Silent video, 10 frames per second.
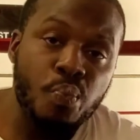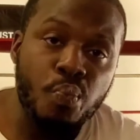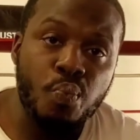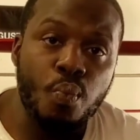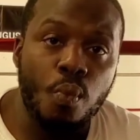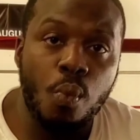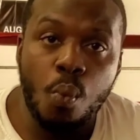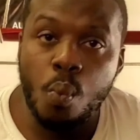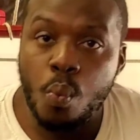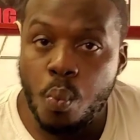Ivan
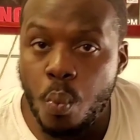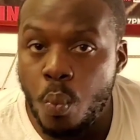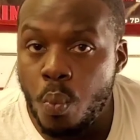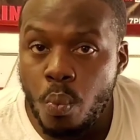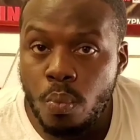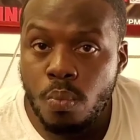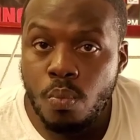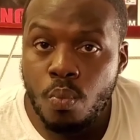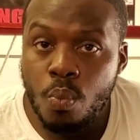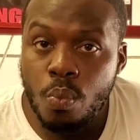Redkach is
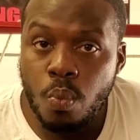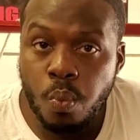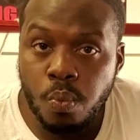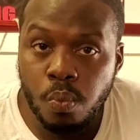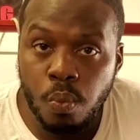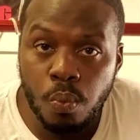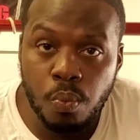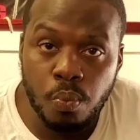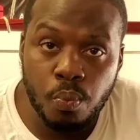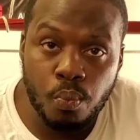supposedly
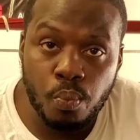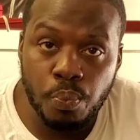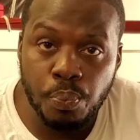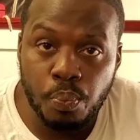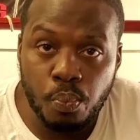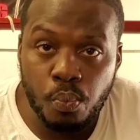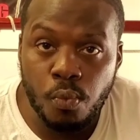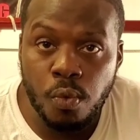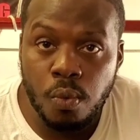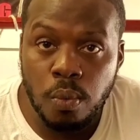preparing for Shawn
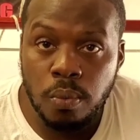Porter.